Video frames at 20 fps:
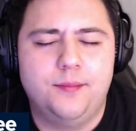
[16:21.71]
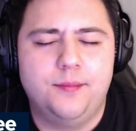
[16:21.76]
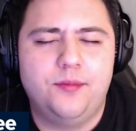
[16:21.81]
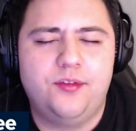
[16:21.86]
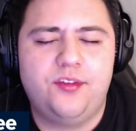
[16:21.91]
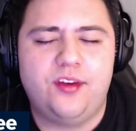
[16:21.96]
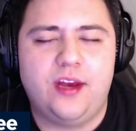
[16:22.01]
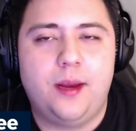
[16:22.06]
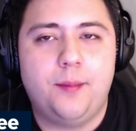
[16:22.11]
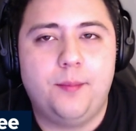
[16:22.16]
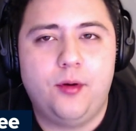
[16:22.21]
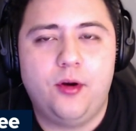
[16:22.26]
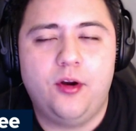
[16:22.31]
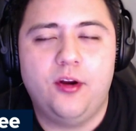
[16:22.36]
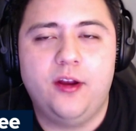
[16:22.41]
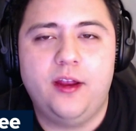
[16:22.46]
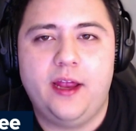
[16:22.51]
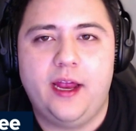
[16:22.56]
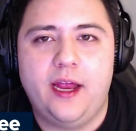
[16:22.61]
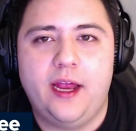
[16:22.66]

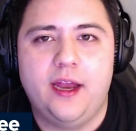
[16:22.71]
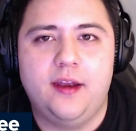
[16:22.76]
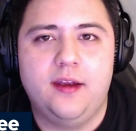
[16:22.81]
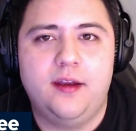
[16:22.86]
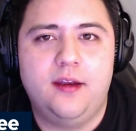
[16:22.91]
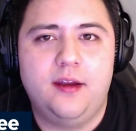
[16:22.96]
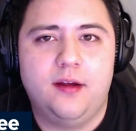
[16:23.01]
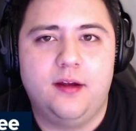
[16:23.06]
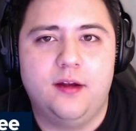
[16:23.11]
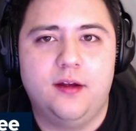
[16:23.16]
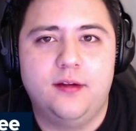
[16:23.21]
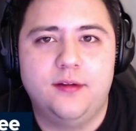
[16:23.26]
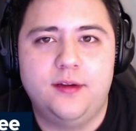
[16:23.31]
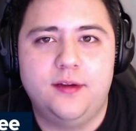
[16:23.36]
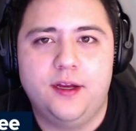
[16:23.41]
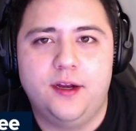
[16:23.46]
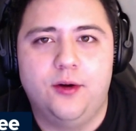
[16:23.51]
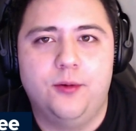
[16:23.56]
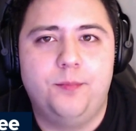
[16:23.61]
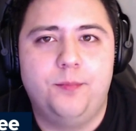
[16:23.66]
Sandberg, and,
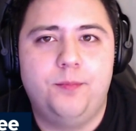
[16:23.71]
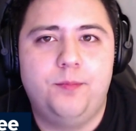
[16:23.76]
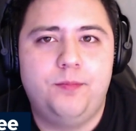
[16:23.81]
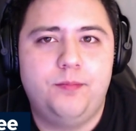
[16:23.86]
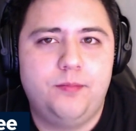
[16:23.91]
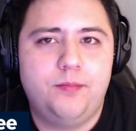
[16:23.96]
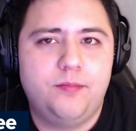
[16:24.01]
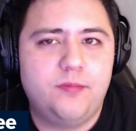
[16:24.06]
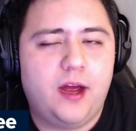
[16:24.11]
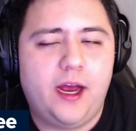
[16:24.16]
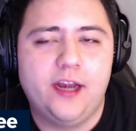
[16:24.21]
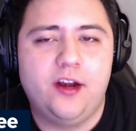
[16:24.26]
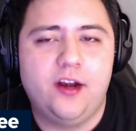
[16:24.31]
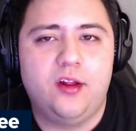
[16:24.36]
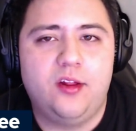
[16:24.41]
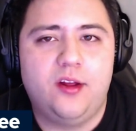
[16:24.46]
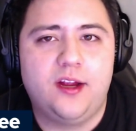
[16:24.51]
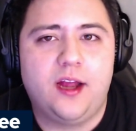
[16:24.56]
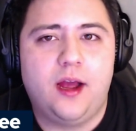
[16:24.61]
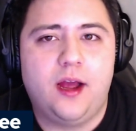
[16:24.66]
you know,
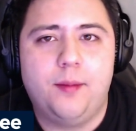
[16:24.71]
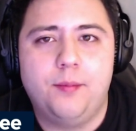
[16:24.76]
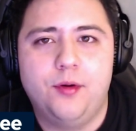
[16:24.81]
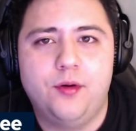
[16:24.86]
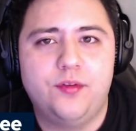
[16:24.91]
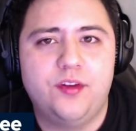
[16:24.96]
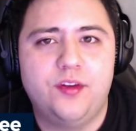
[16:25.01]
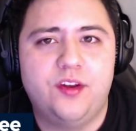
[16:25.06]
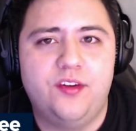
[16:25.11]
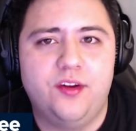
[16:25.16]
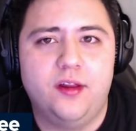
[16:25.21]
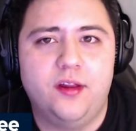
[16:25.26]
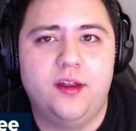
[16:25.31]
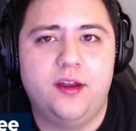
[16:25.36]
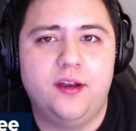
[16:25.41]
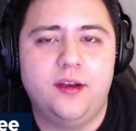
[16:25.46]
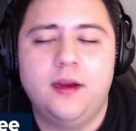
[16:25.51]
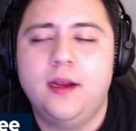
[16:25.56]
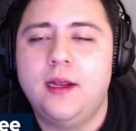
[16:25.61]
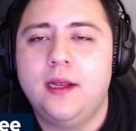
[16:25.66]
Heinola got moved to
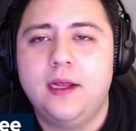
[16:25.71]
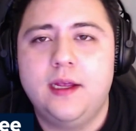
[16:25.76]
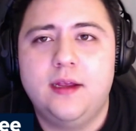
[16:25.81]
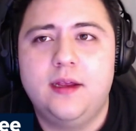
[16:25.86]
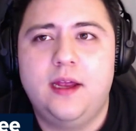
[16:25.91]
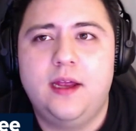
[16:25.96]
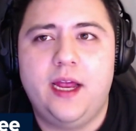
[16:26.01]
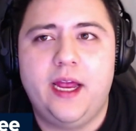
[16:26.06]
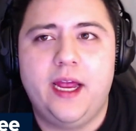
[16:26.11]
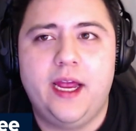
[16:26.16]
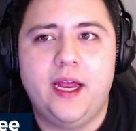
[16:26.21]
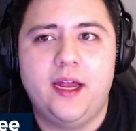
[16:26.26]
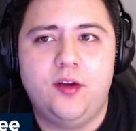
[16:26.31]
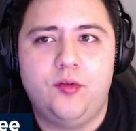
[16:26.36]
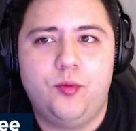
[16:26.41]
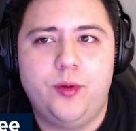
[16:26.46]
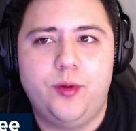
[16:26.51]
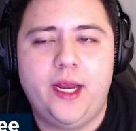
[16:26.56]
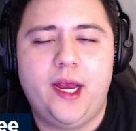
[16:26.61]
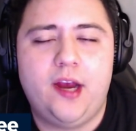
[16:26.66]
Dylan. And
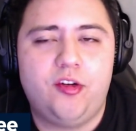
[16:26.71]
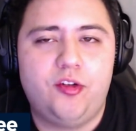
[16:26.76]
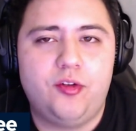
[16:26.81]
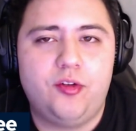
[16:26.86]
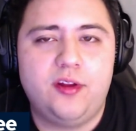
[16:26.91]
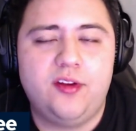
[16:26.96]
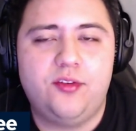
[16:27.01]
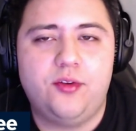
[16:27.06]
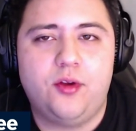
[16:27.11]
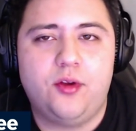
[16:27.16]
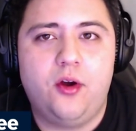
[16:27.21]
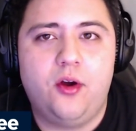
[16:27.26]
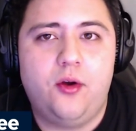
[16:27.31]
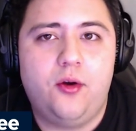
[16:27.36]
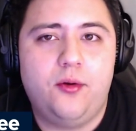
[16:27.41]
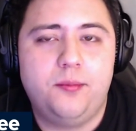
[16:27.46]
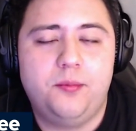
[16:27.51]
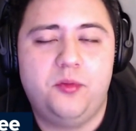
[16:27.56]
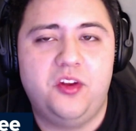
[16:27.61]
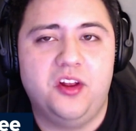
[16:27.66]
we actually saw
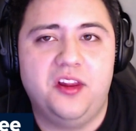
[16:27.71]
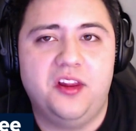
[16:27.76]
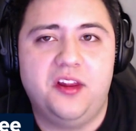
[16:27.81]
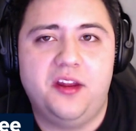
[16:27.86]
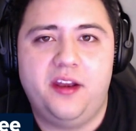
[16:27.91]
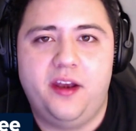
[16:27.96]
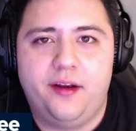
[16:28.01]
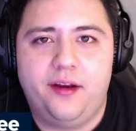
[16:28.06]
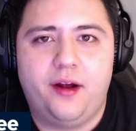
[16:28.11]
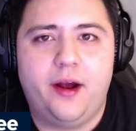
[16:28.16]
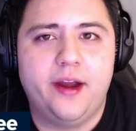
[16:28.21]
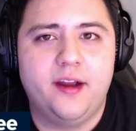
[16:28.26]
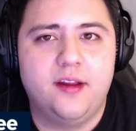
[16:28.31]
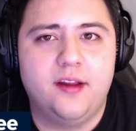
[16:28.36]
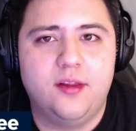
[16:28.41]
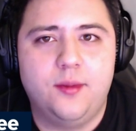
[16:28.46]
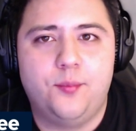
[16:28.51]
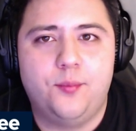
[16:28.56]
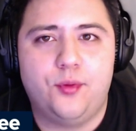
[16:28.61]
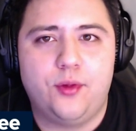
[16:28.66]
Dylan and
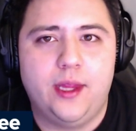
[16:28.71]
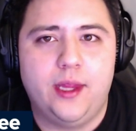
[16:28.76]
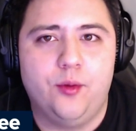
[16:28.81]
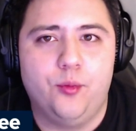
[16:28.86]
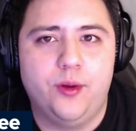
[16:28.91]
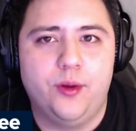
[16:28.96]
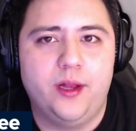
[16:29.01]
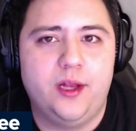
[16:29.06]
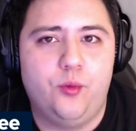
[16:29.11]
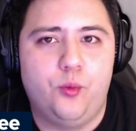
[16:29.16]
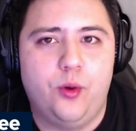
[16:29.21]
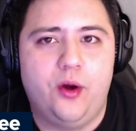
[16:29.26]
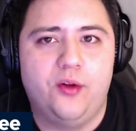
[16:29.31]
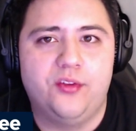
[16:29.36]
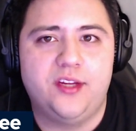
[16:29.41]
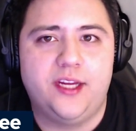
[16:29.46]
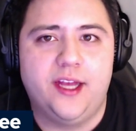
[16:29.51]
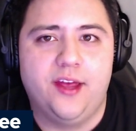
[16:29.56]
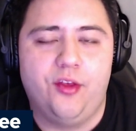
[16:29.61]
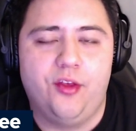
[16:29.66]
Heinola play really well
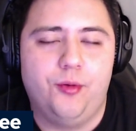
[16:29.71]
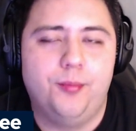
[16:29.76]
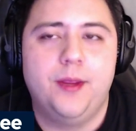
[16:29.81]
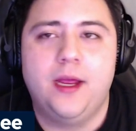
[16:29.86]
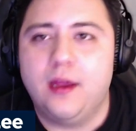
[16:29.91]
together.